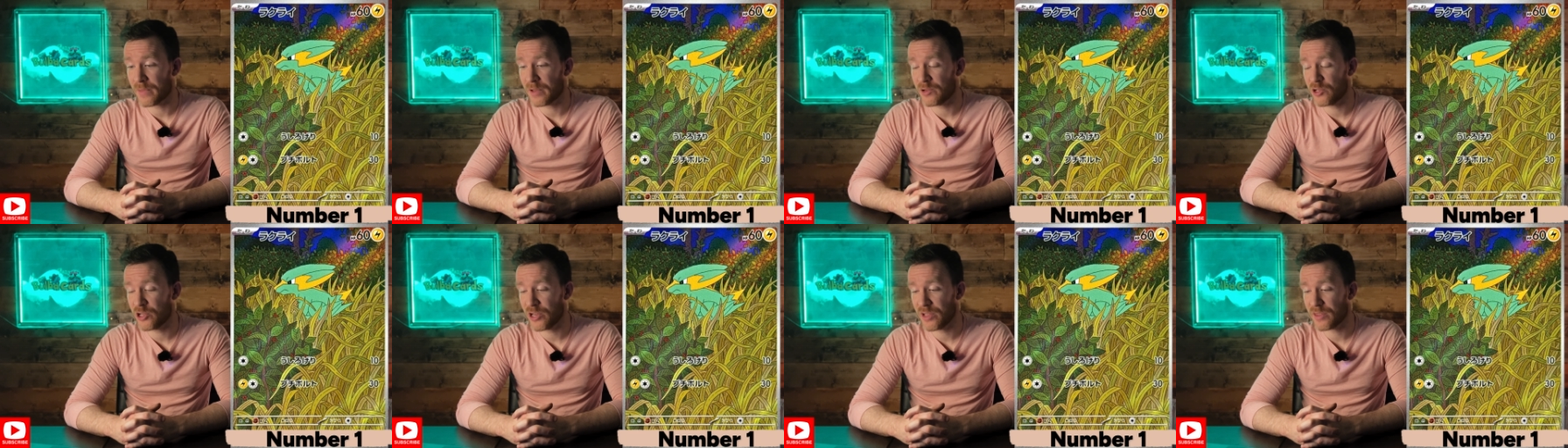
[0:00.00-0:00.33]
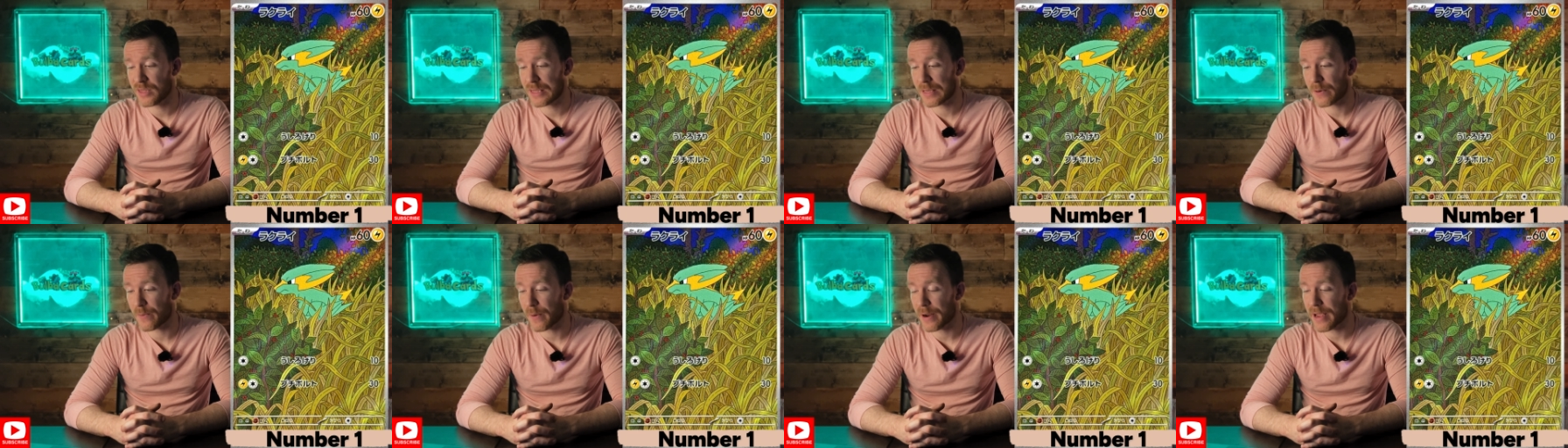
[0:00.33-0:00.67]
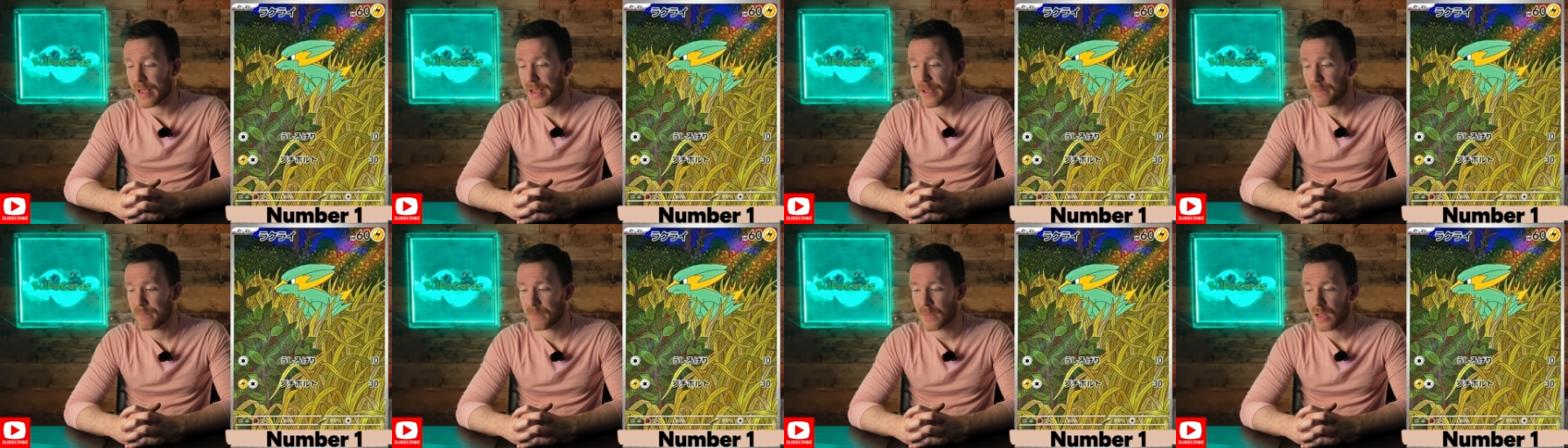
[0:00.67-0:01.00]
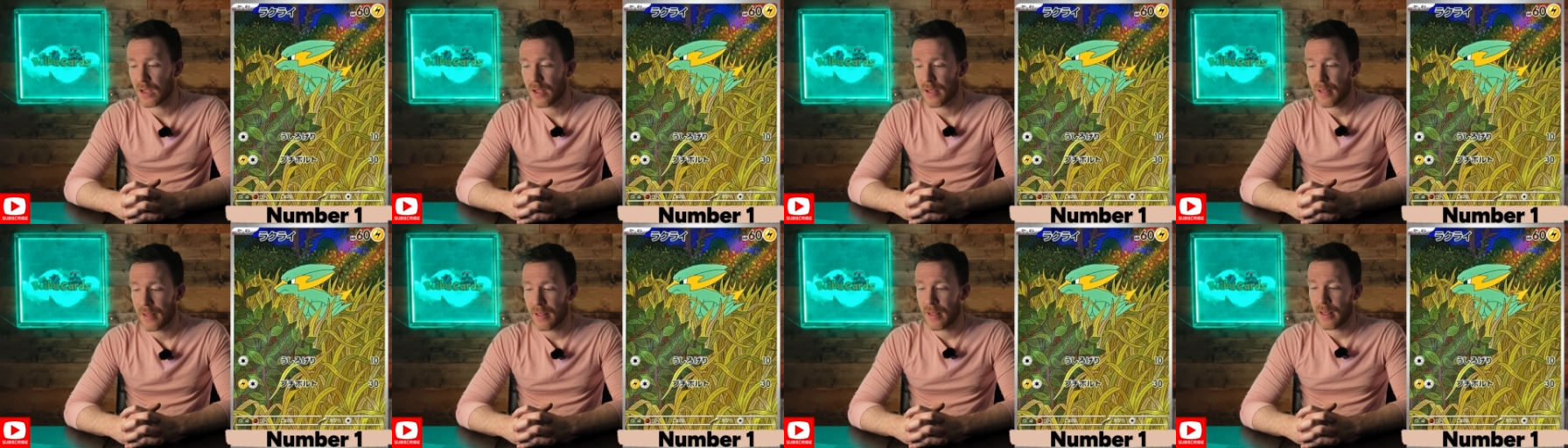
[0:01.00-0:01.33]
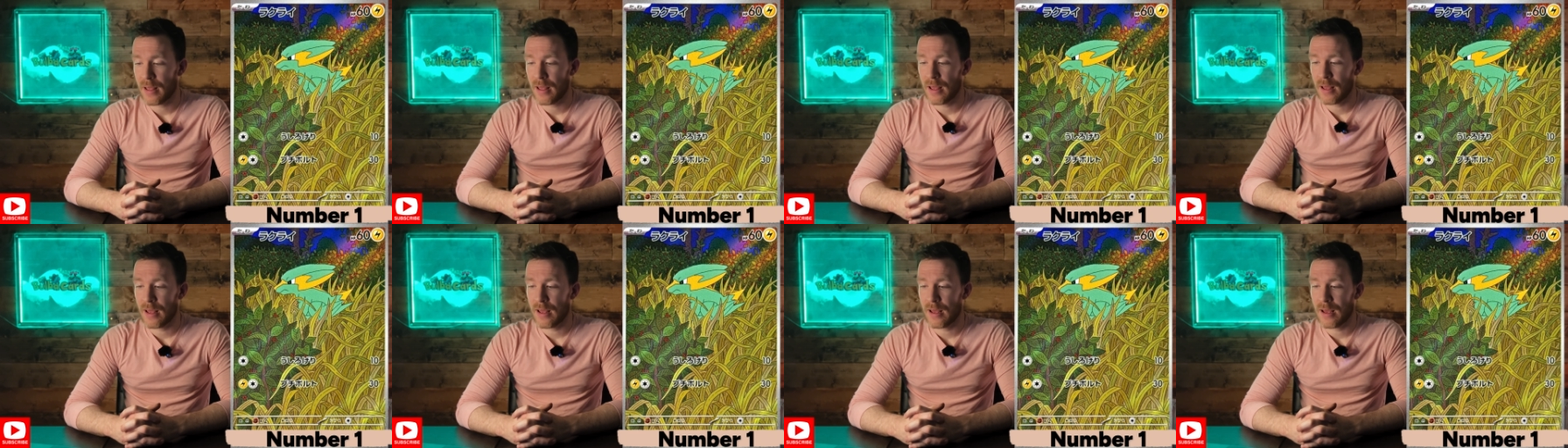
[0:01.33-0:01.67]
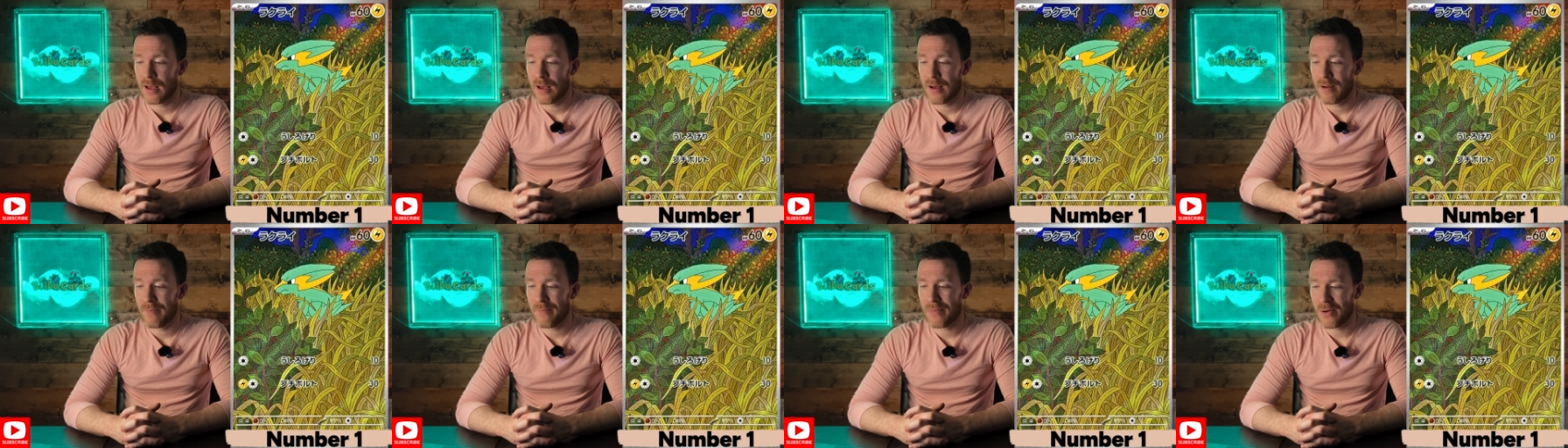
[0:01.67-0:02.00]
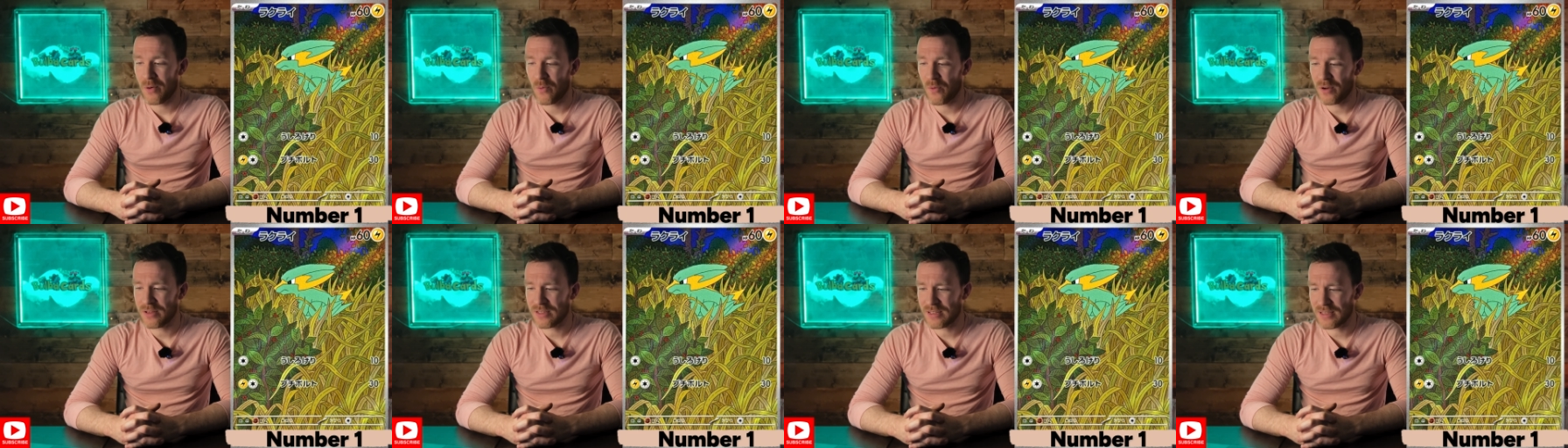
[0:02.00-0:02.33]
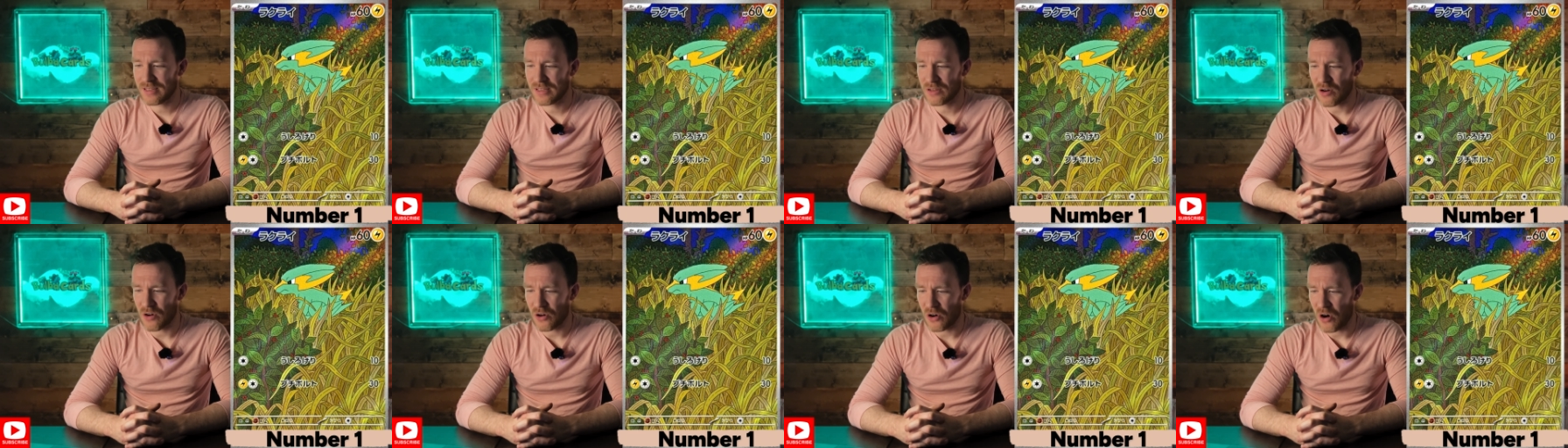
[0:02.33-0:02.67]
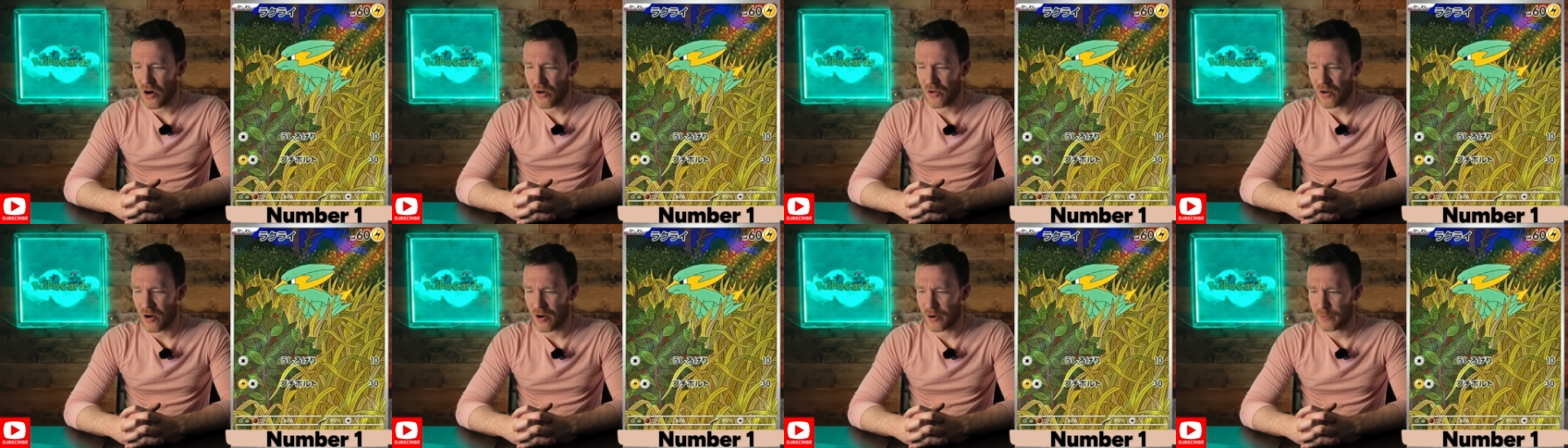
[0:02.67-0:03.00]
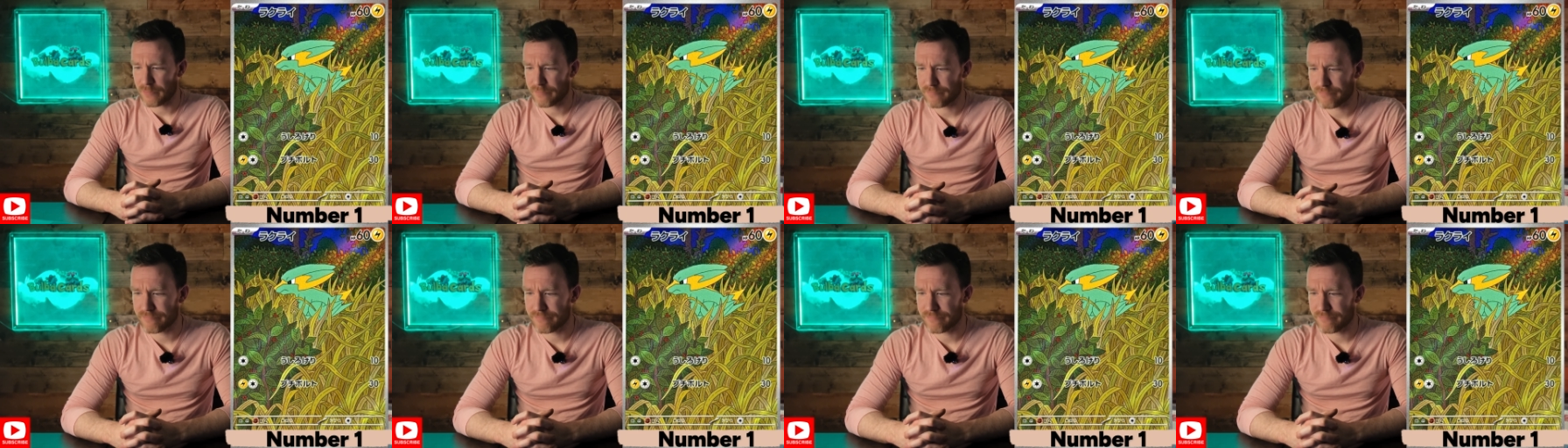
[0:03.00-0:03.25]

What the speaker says: Gen 3. But what's this card art?